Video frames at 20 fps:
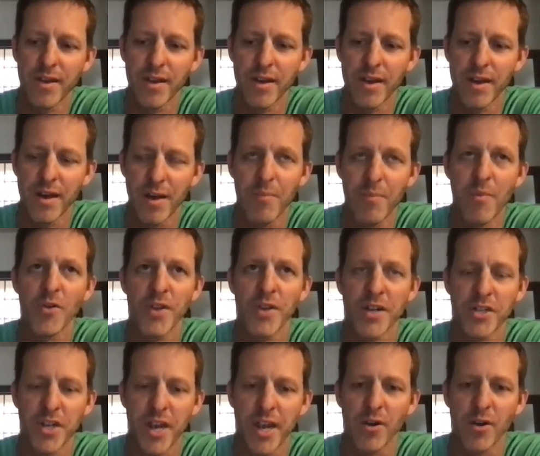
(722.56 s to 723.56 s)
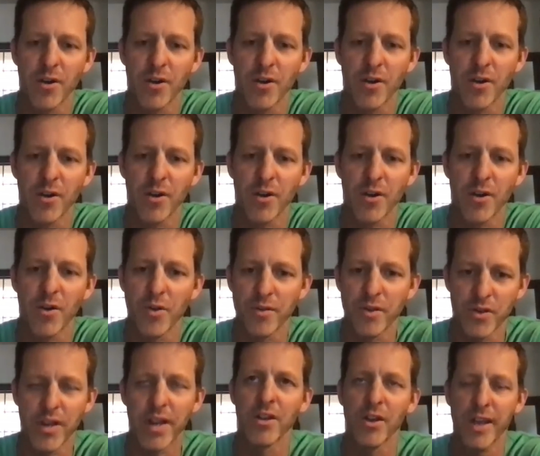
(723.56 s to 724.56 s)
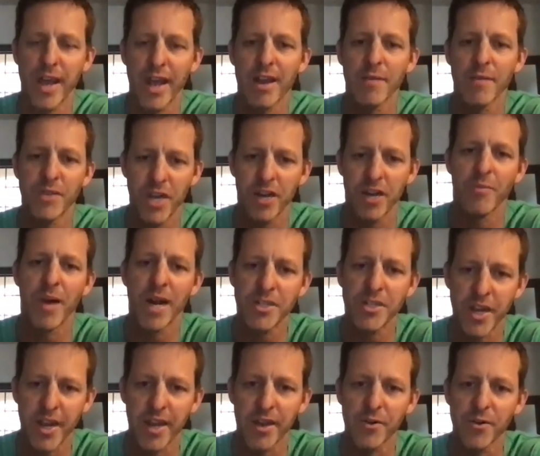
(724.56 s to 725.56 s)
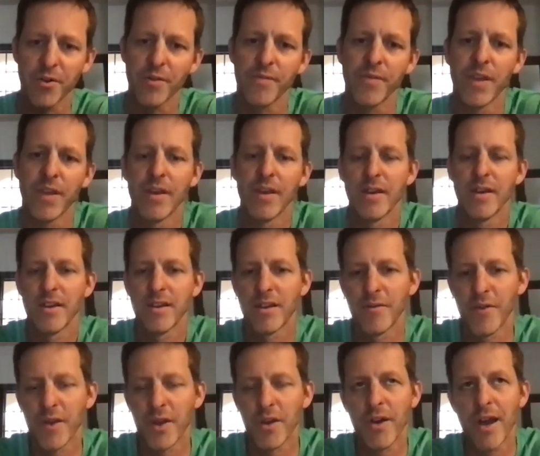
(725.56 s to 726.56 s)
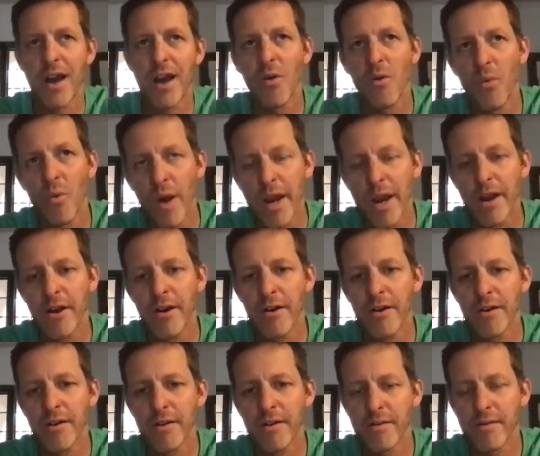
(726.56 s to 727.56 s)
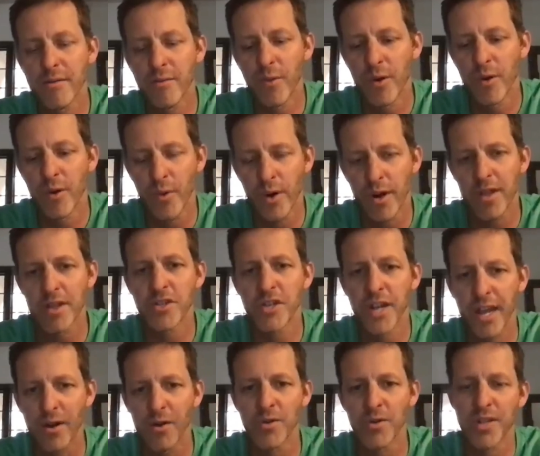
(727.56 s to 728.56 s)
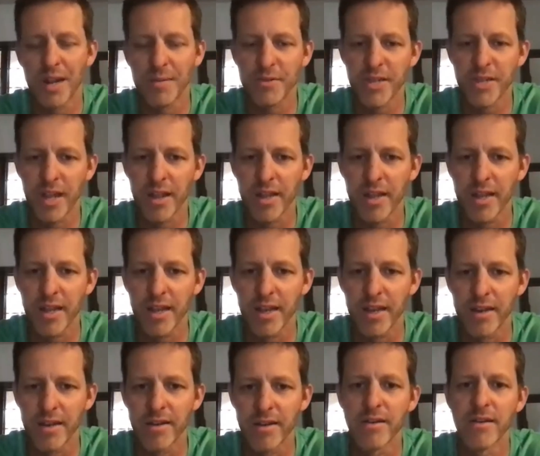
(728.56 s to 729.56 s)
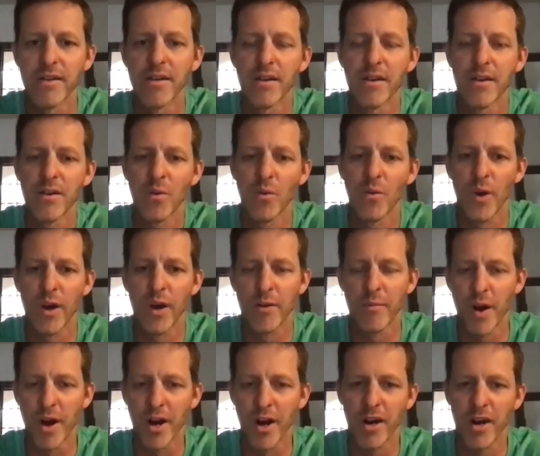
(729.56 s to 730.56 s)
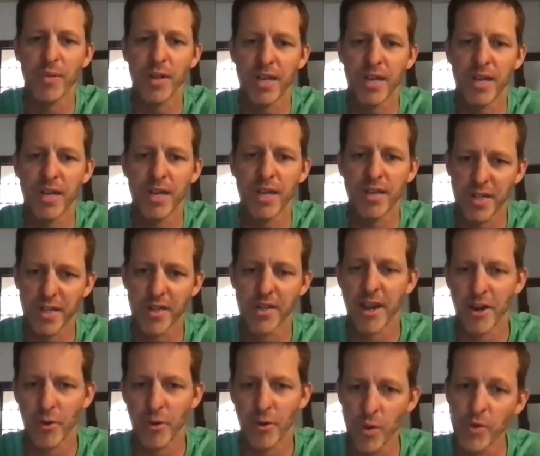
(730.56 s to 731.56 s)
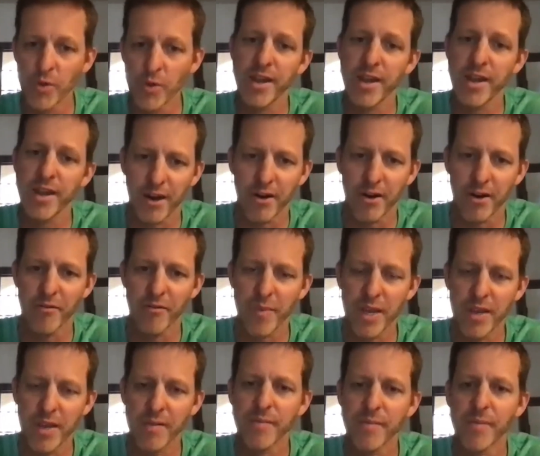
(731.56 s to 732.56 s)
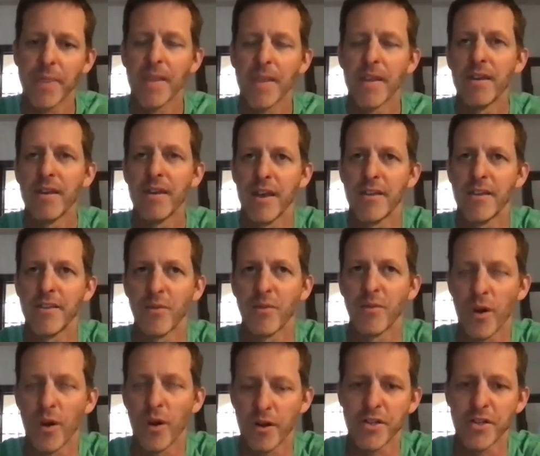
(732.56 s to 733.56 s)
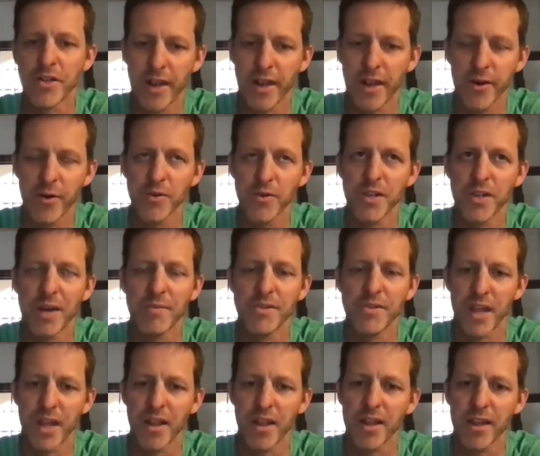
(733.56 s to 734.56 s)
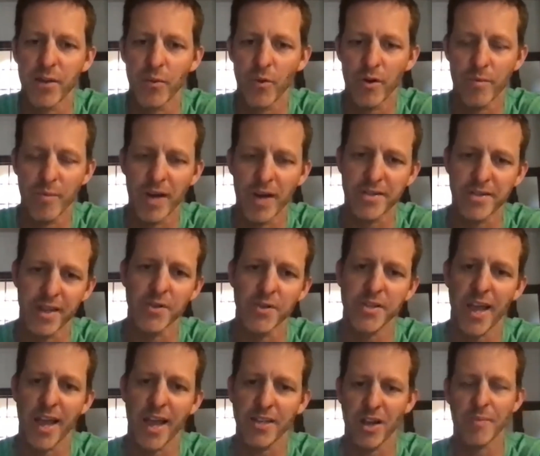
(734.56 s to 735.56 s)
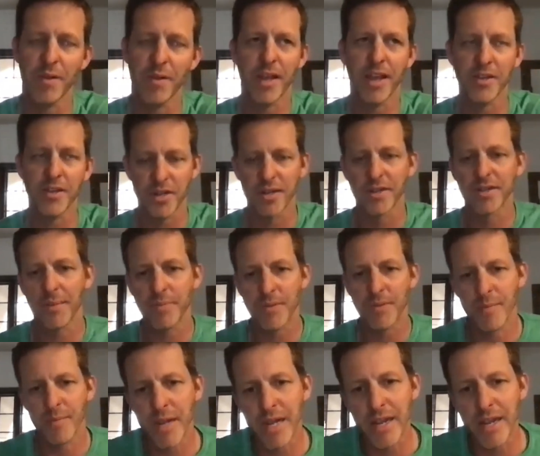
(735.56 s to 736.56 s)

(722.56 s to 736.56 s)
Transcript: a multi-channel, you need to look at it channel by channel to figure out what are the channels that I'm selling in where Marketplace Facilitator will take care of me, and then what are the channels that I'm selling in where my sales tax obligation is up to me.